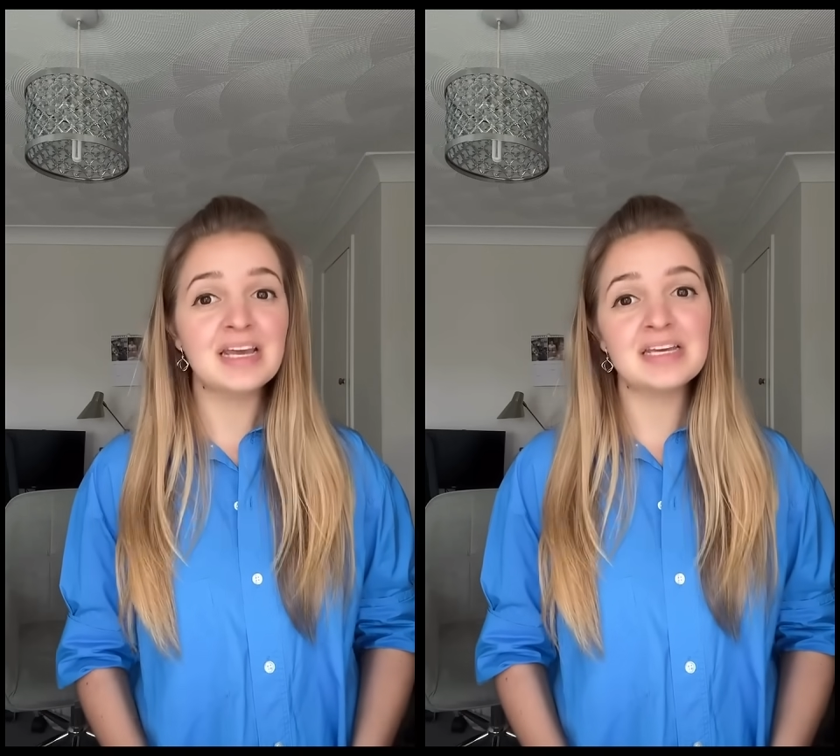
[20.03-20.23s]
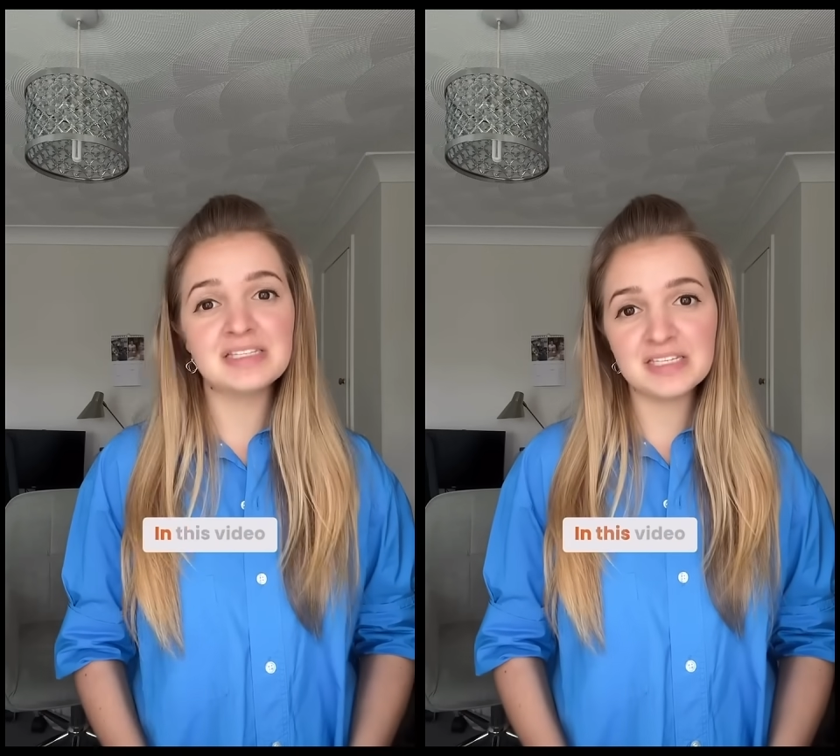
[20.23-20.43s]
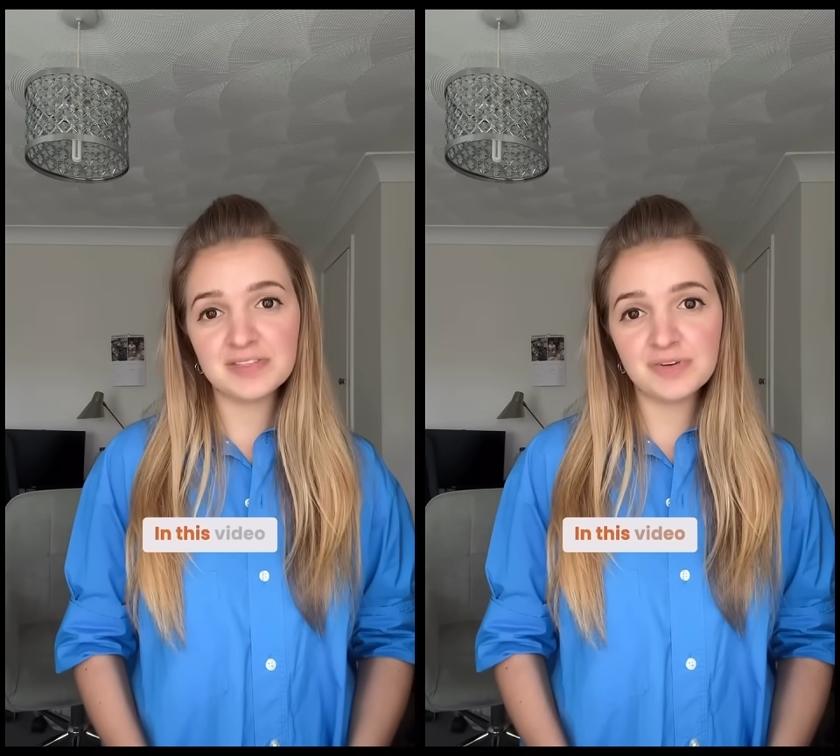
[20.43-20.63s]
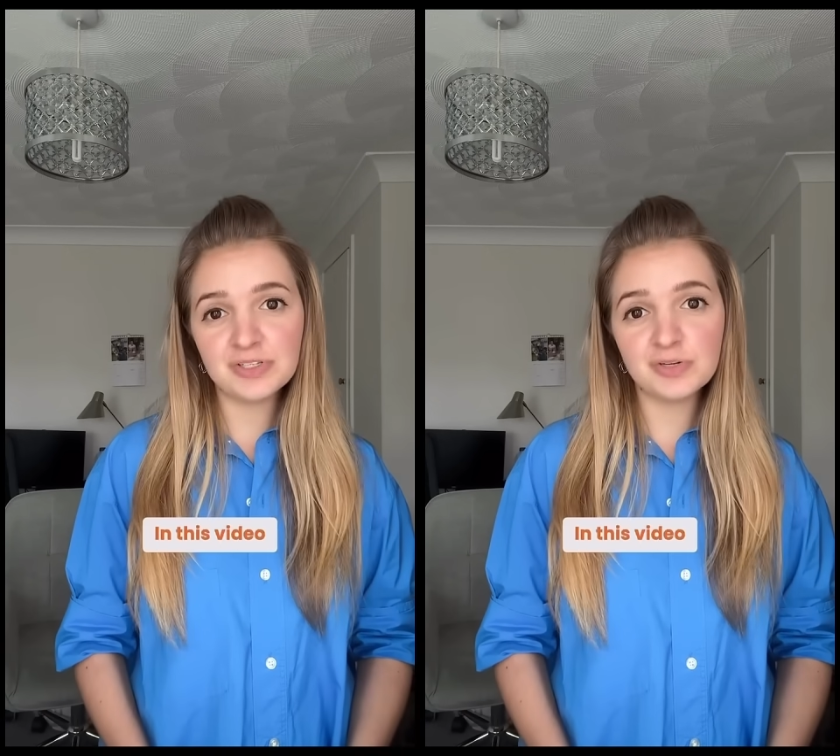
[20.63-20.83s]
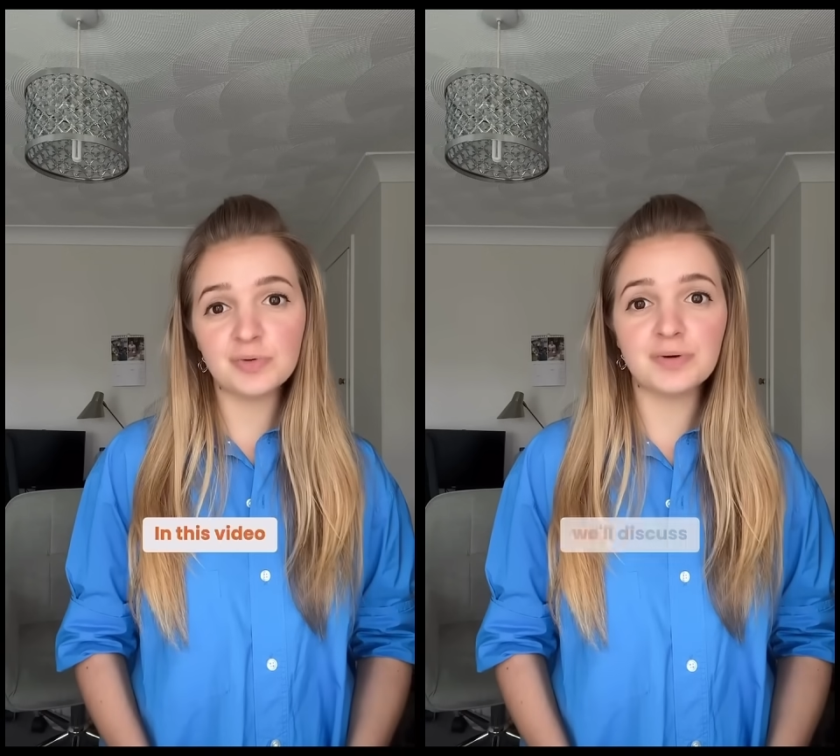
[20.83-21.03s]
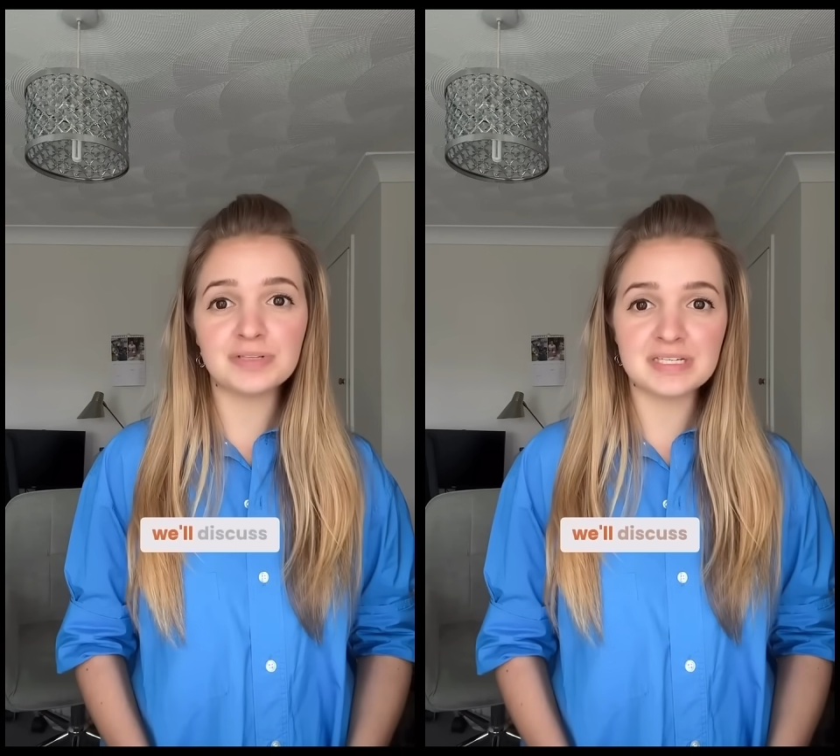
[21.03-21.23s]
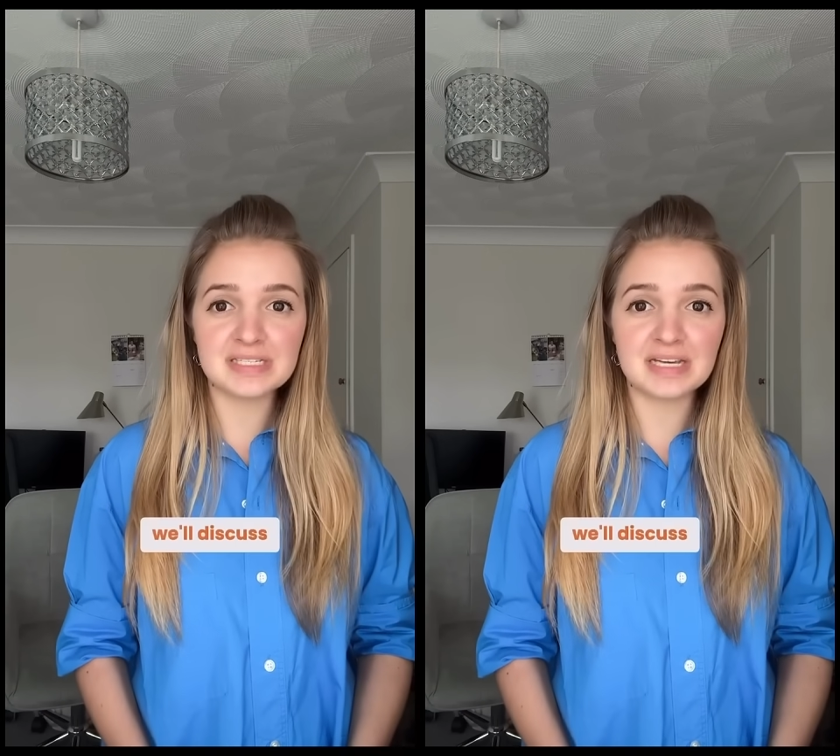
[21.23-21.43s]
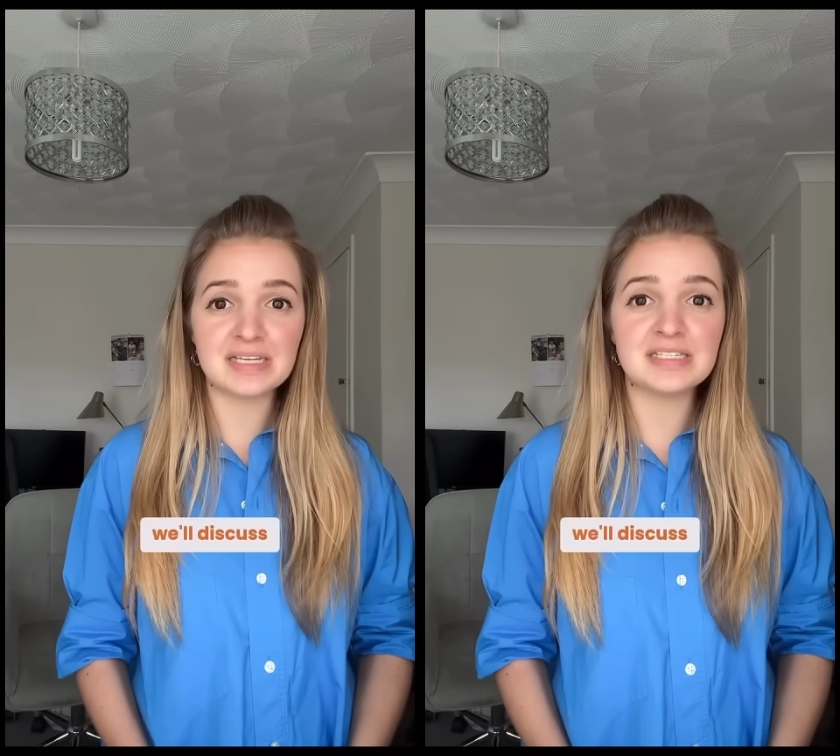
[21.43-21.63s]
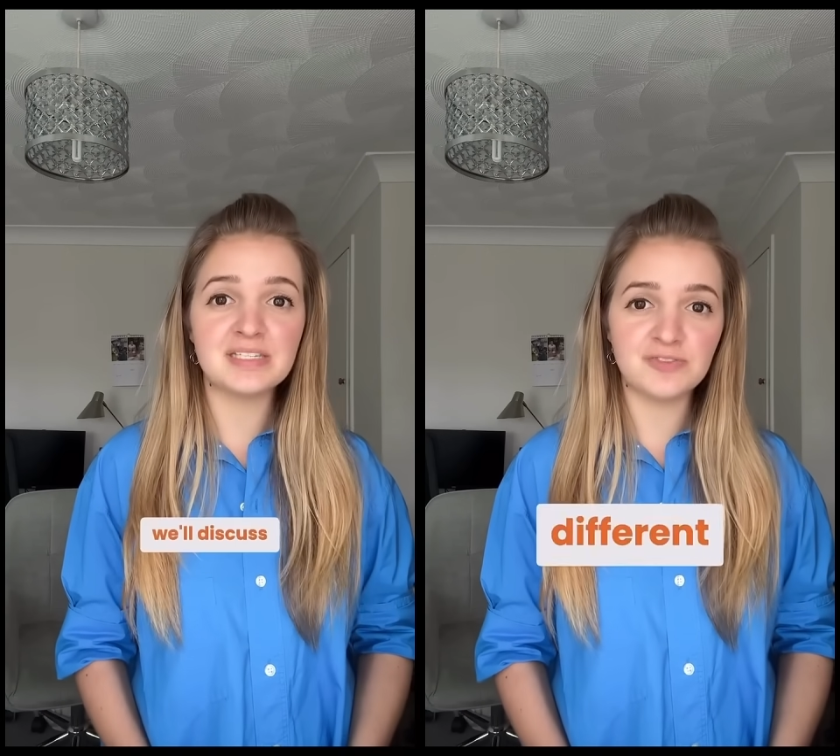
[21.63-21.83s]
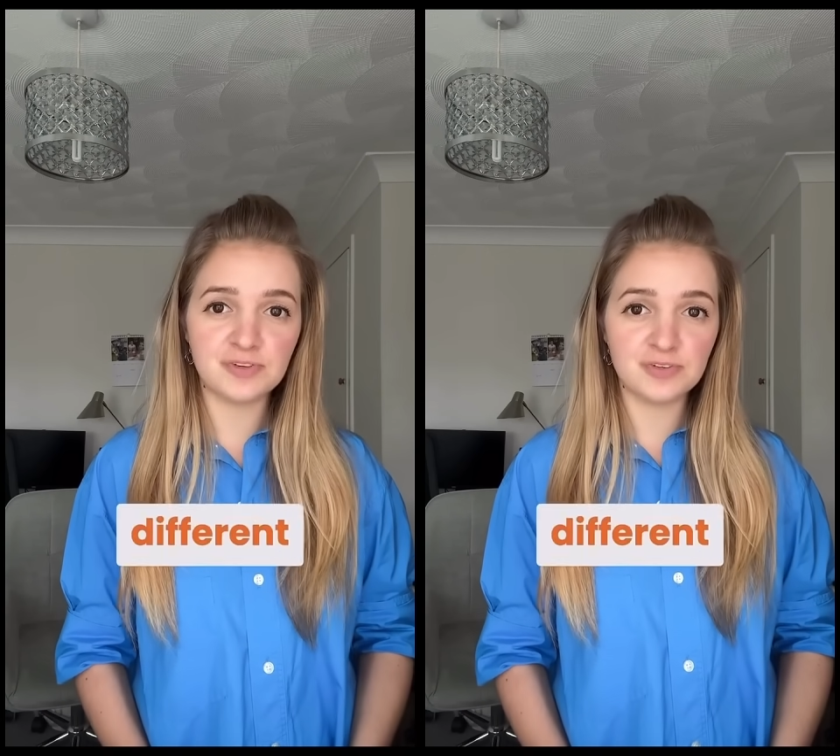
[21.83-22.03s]
In this video, we'll discuss
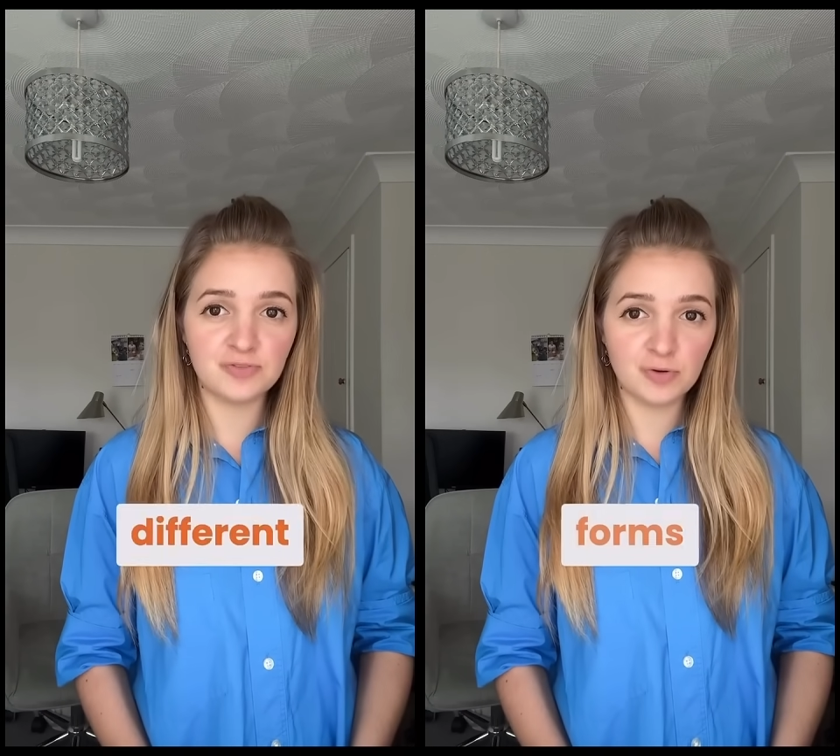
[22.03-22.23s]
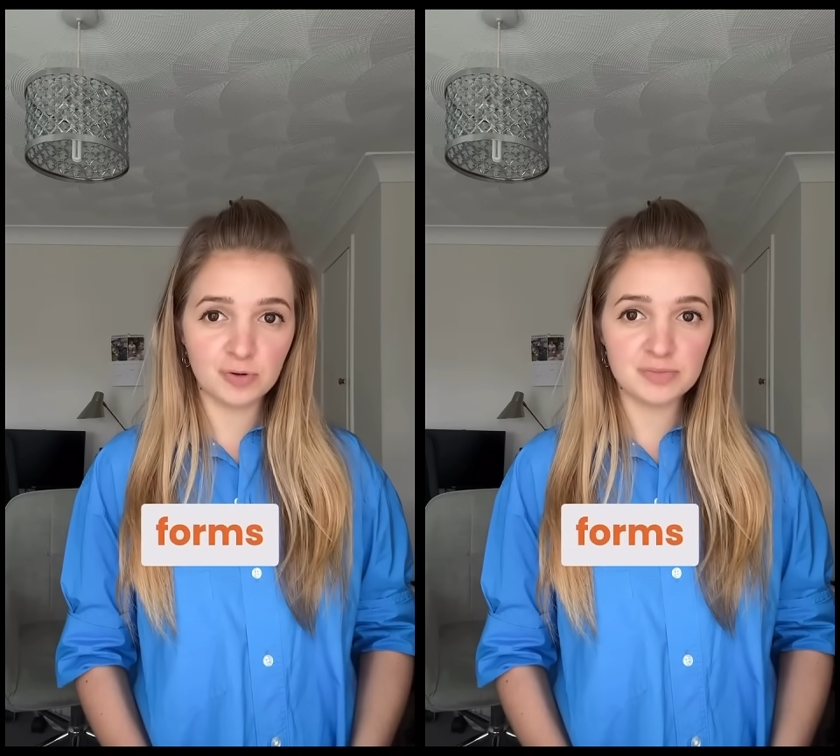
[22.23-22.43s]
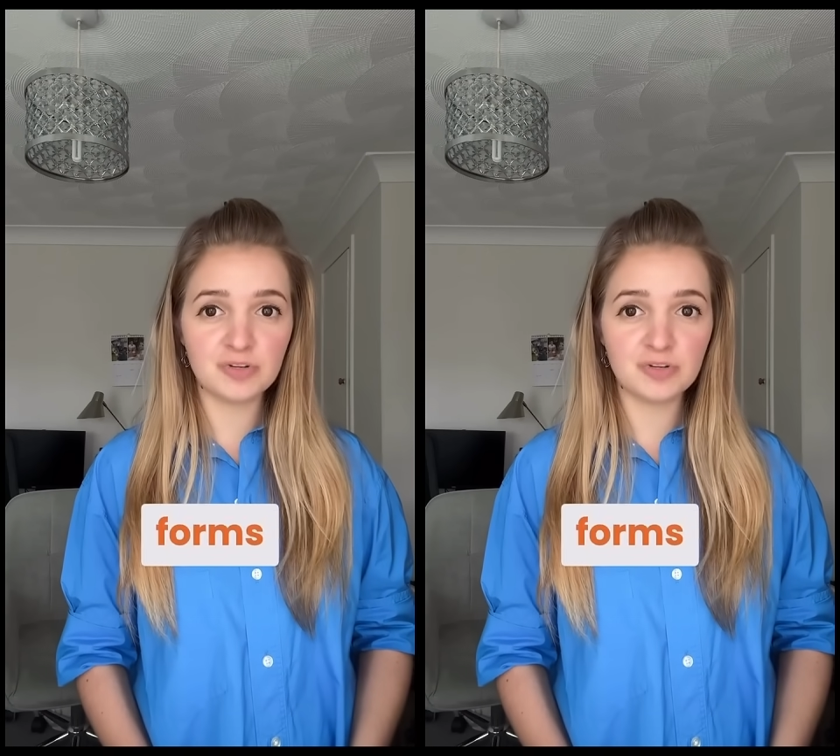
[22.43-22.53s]
different forms